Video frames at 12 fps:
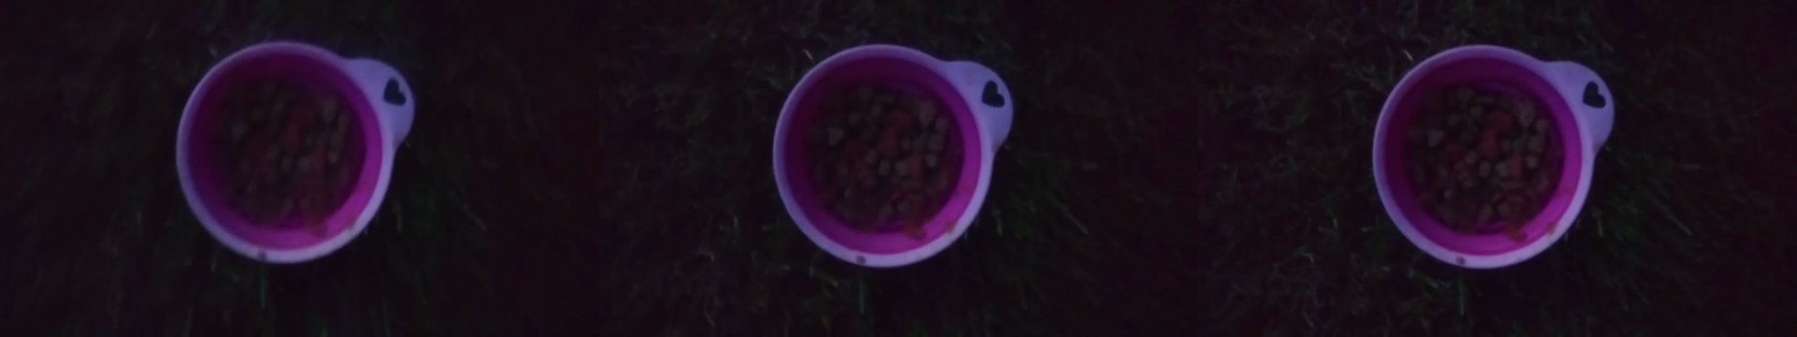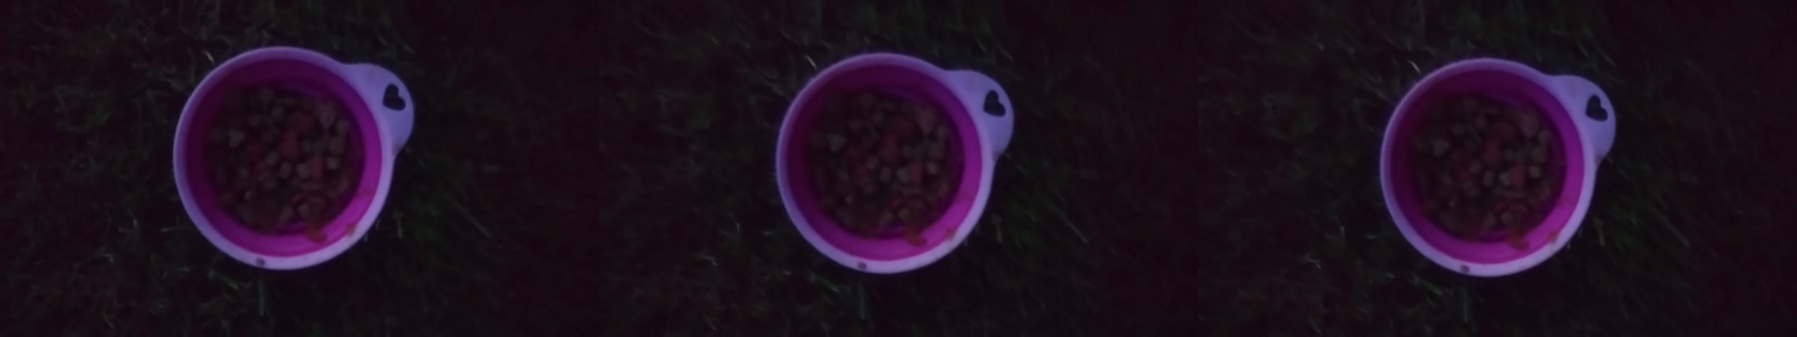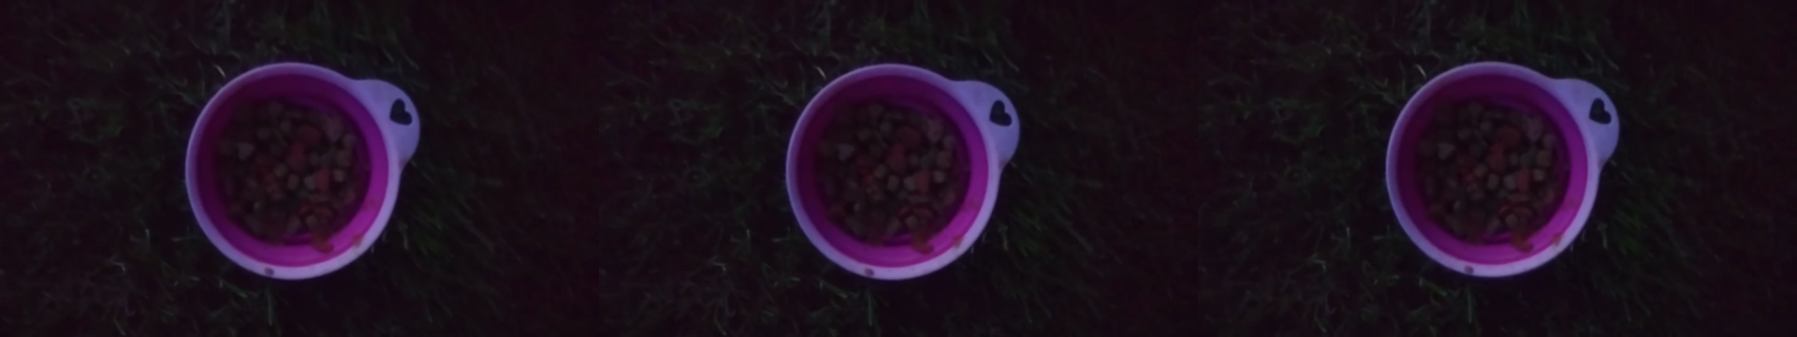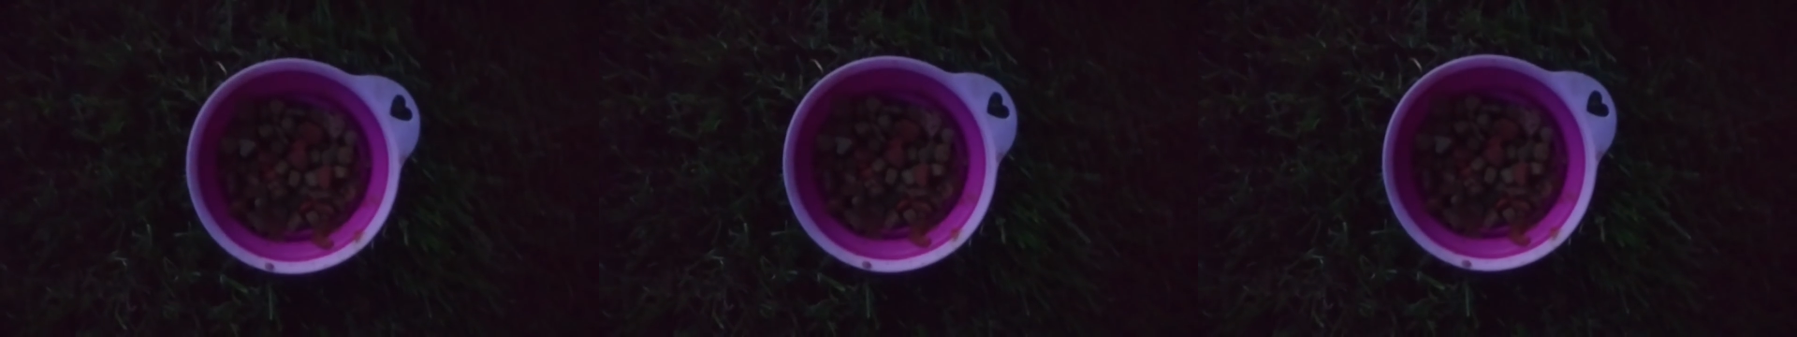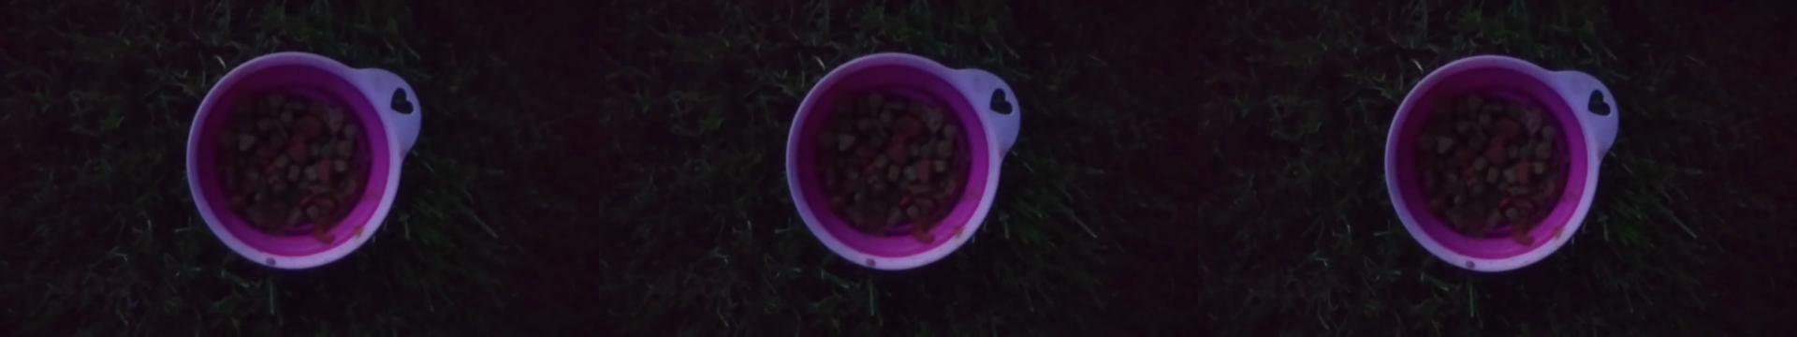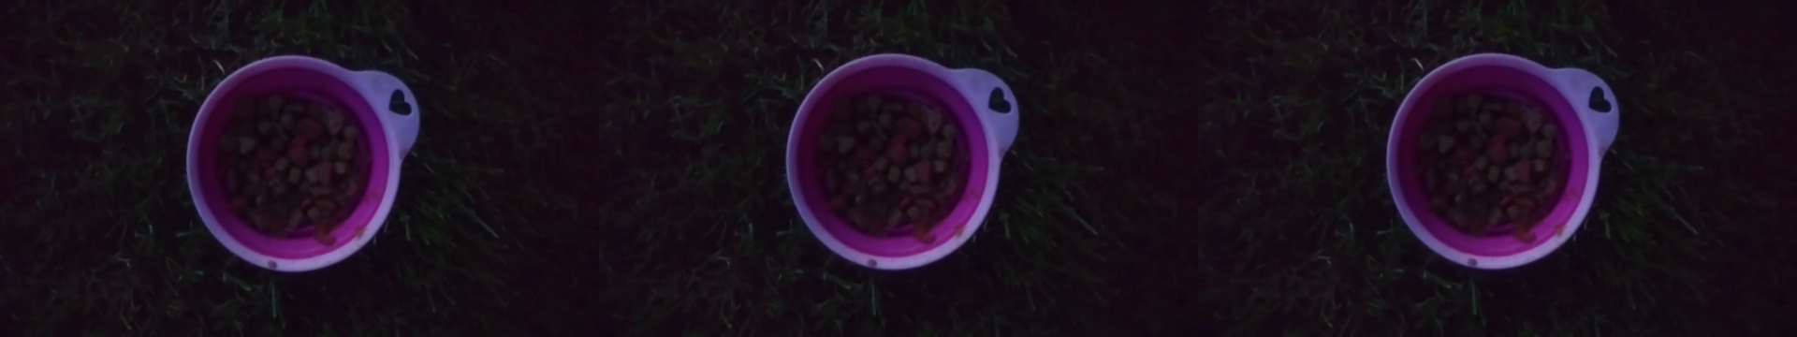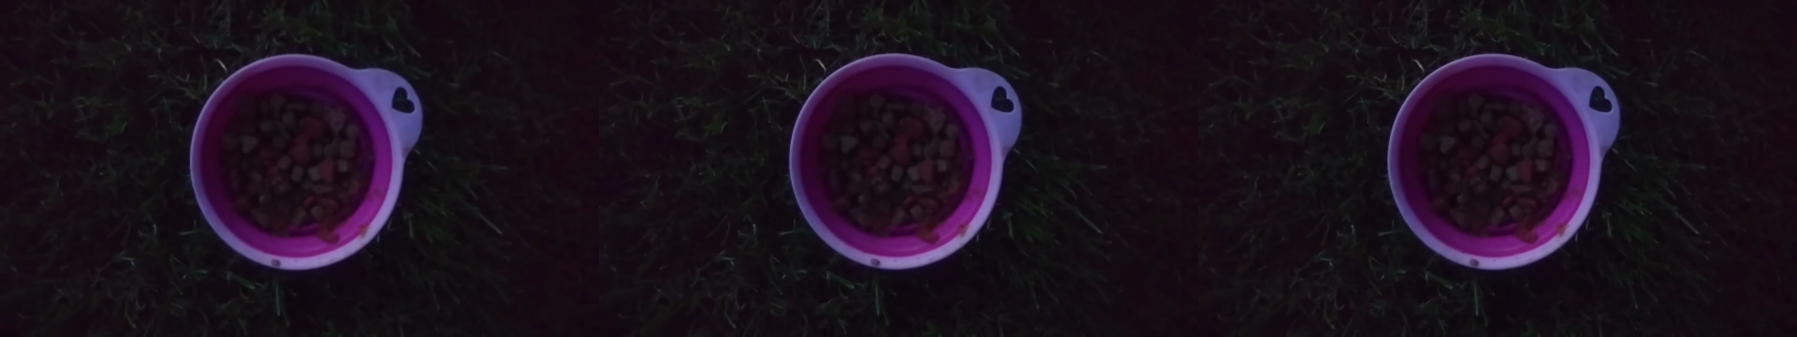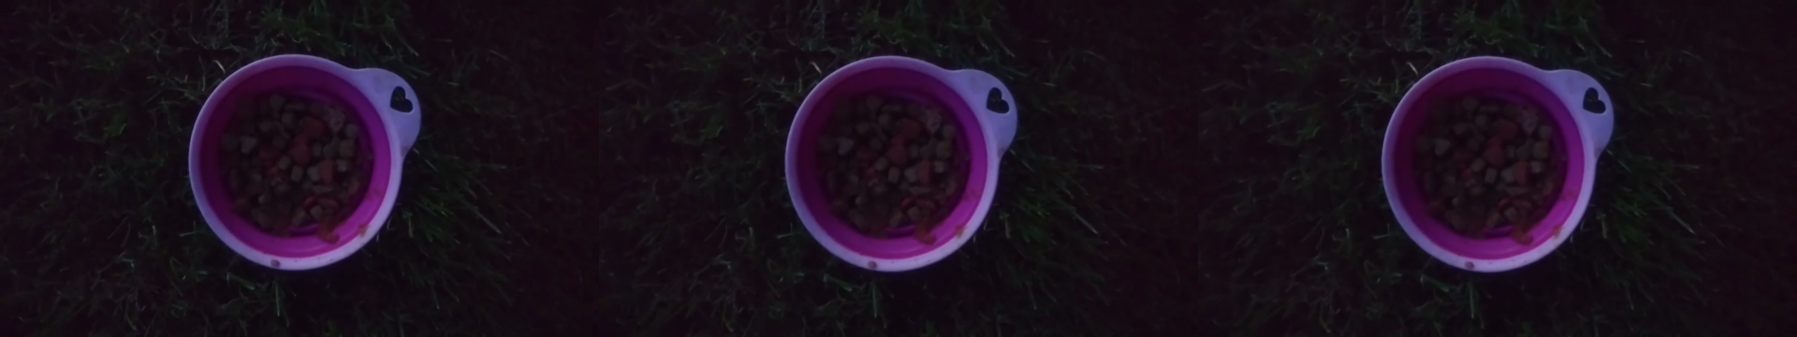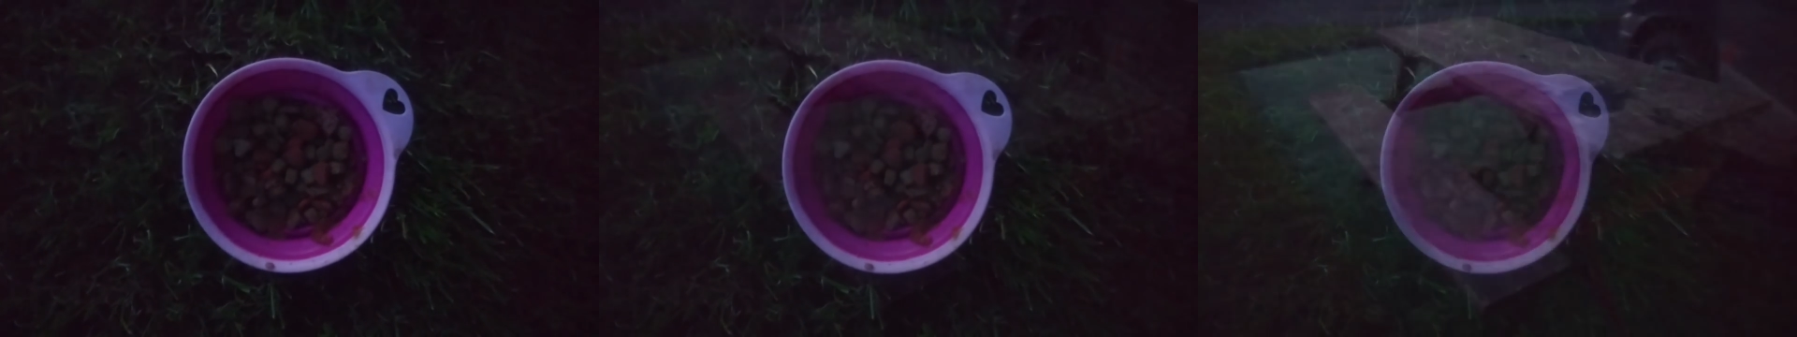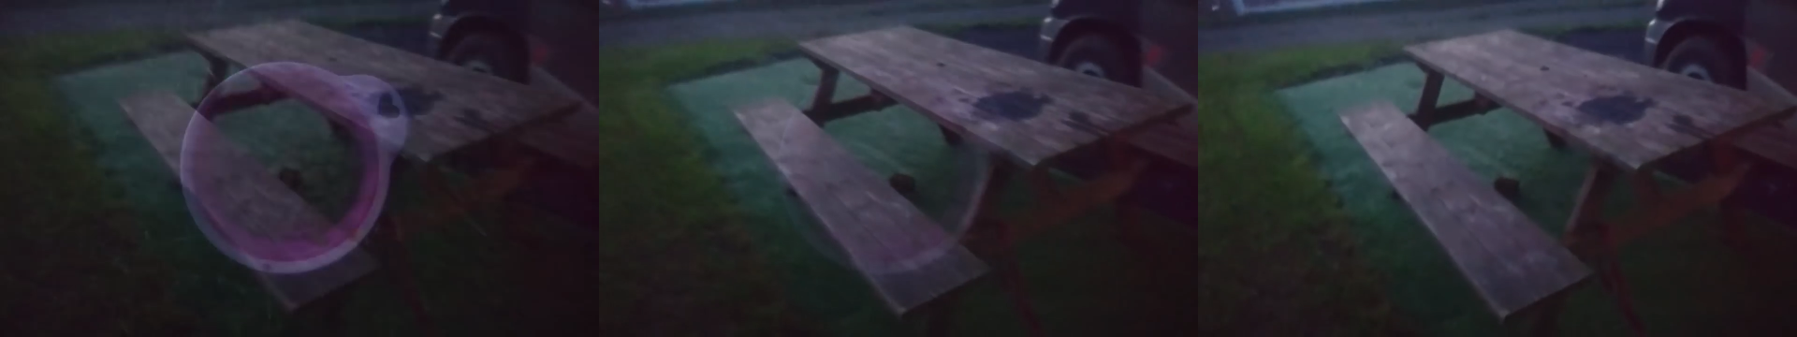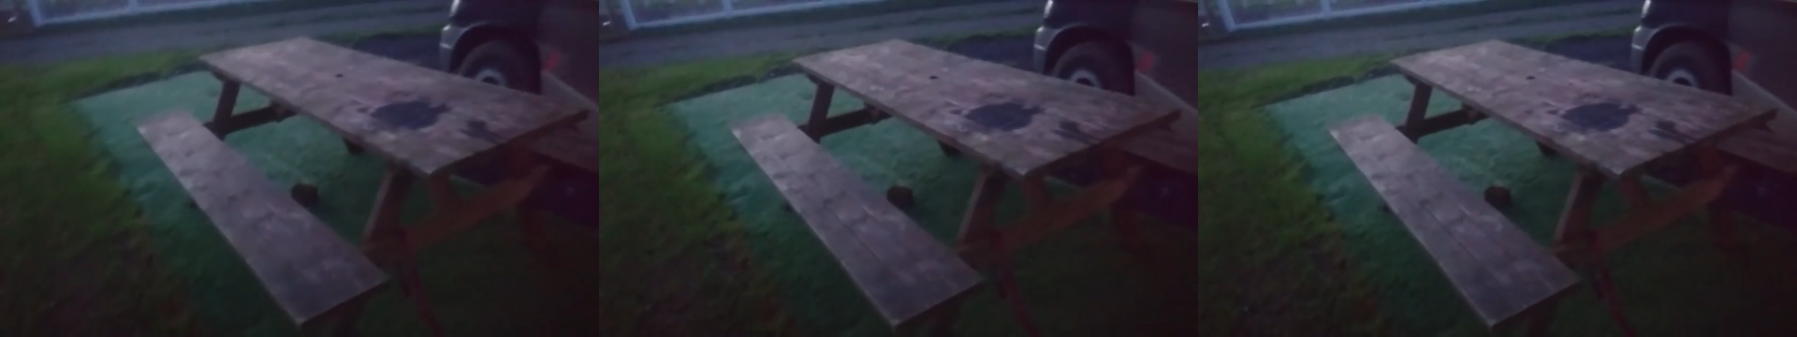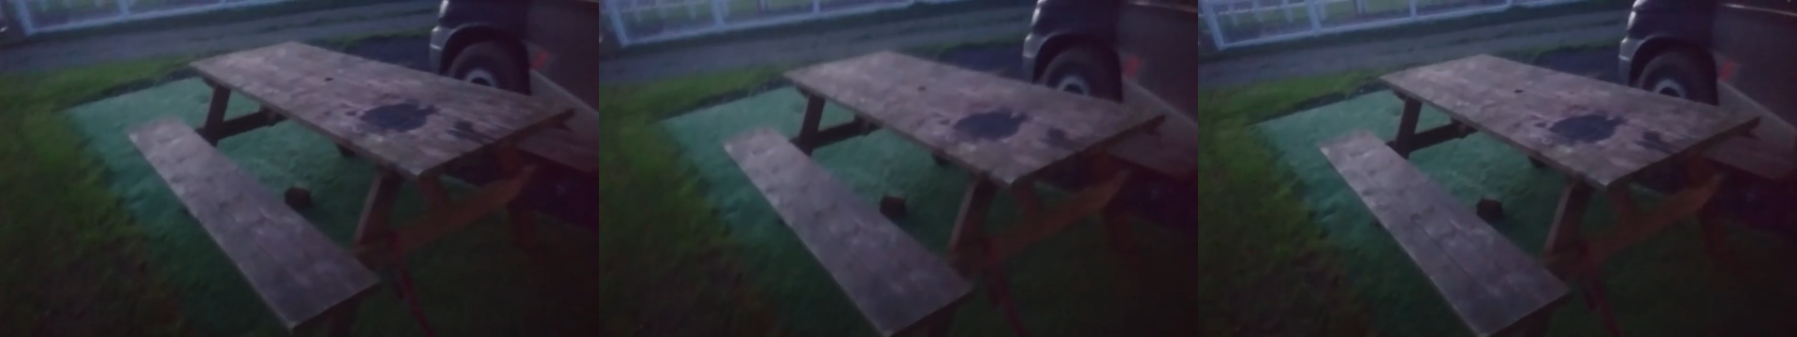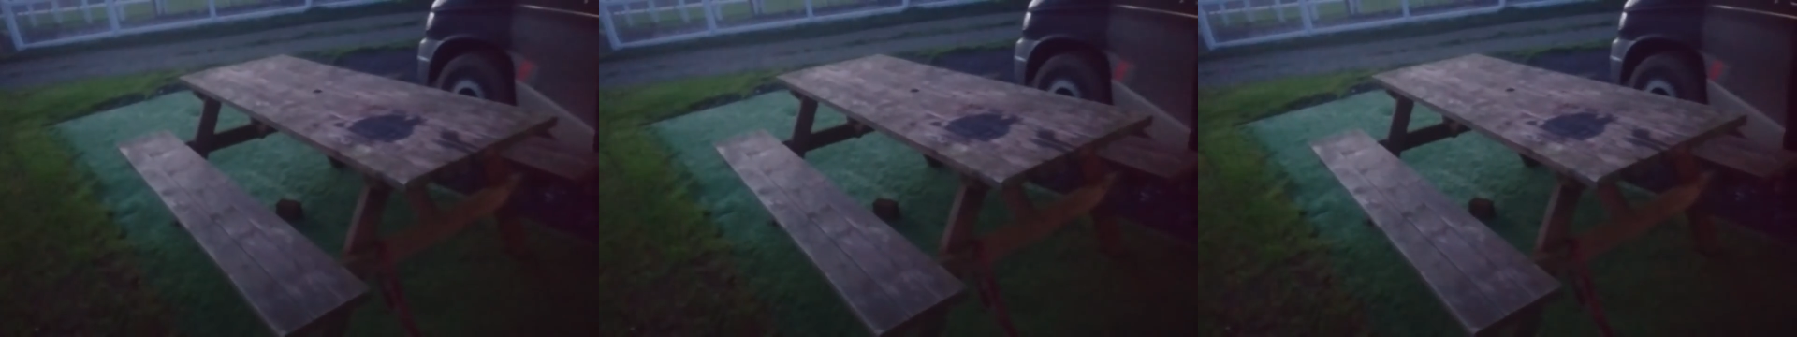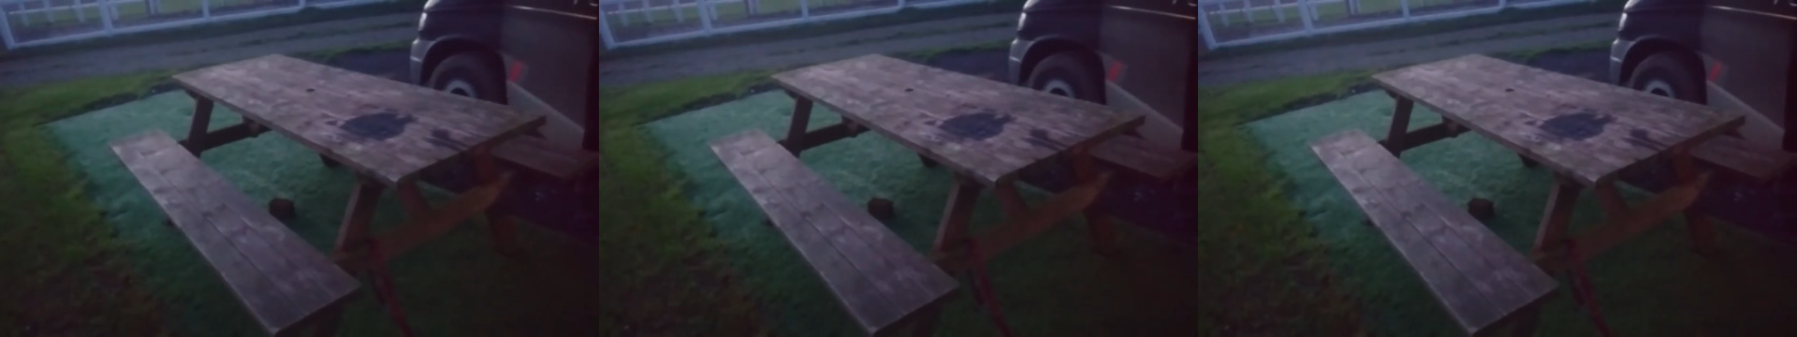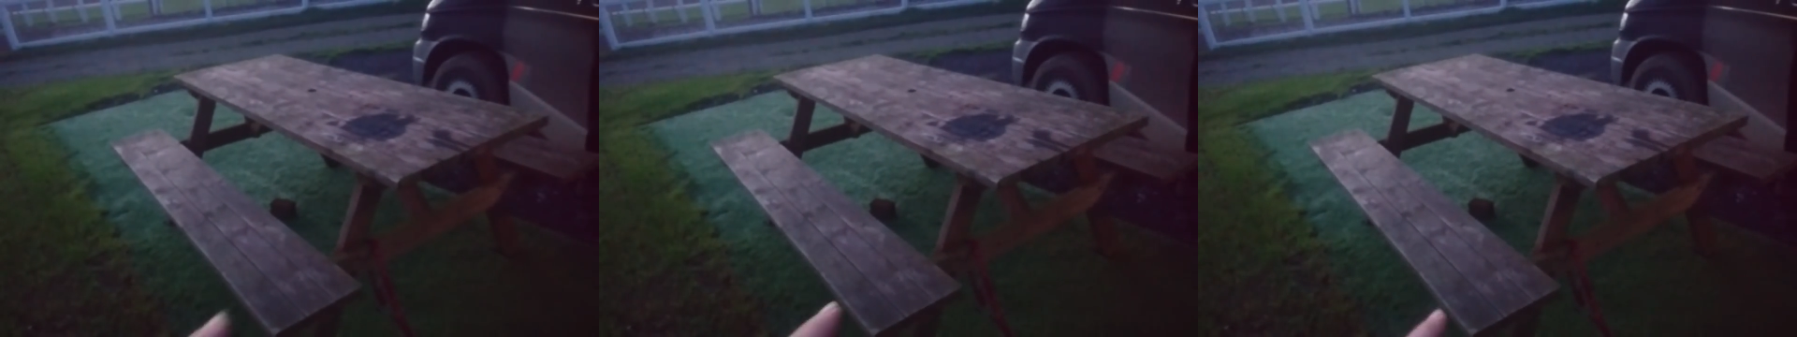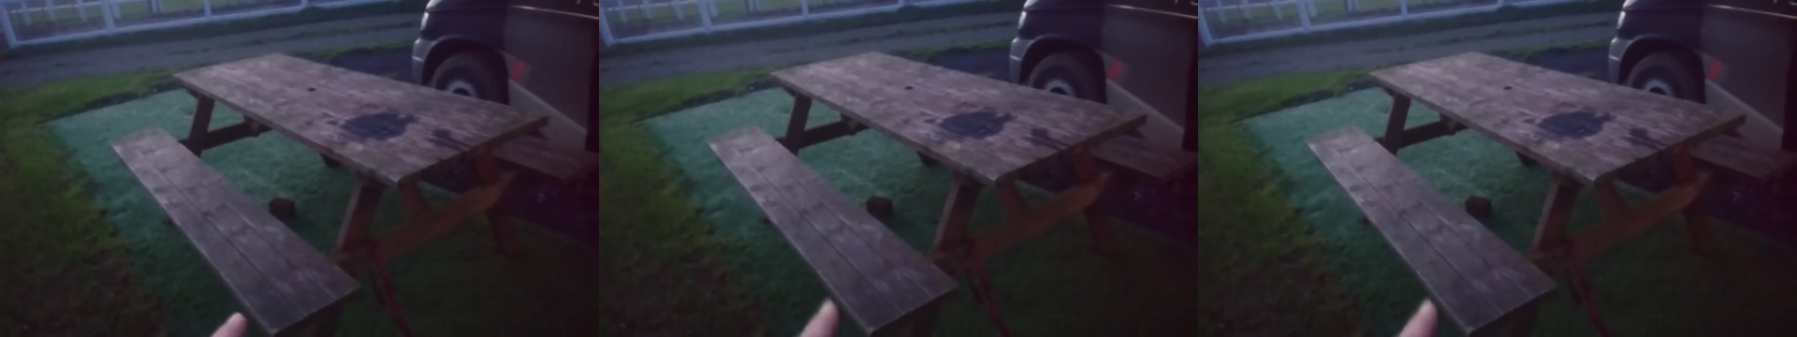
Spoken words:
No face is visible, so there are no lips to read.